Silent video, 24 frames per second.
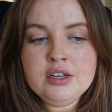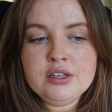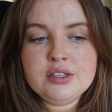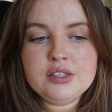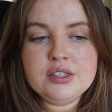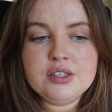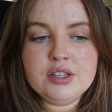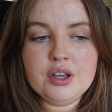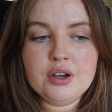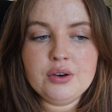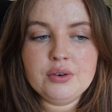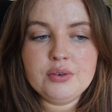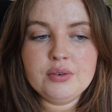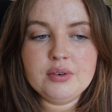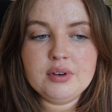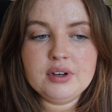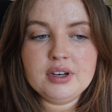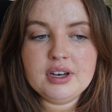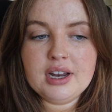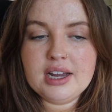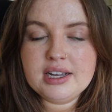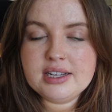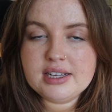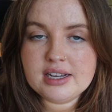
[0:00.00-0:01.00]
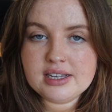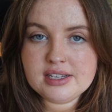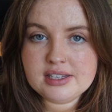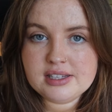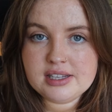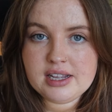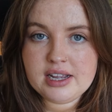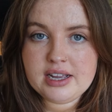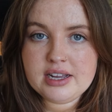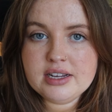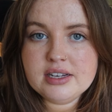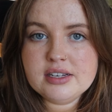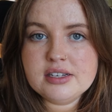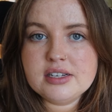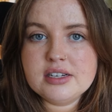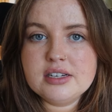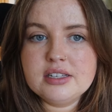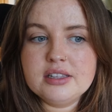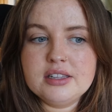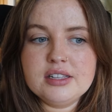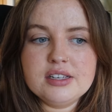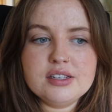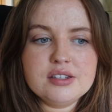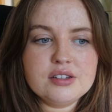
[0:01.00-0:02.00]
So like I
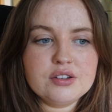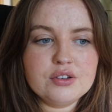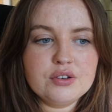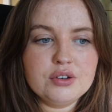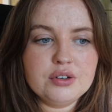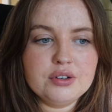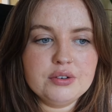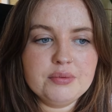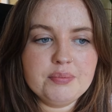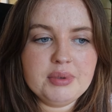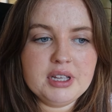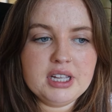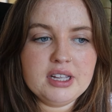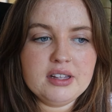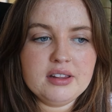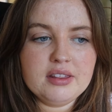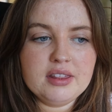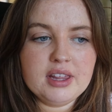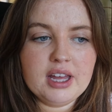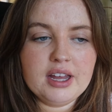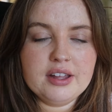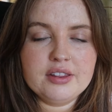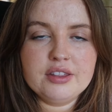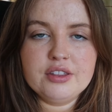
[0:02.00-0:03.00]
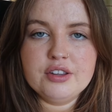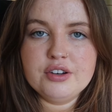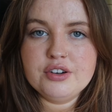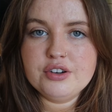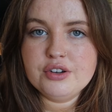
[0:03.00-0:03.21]
said, this could be that the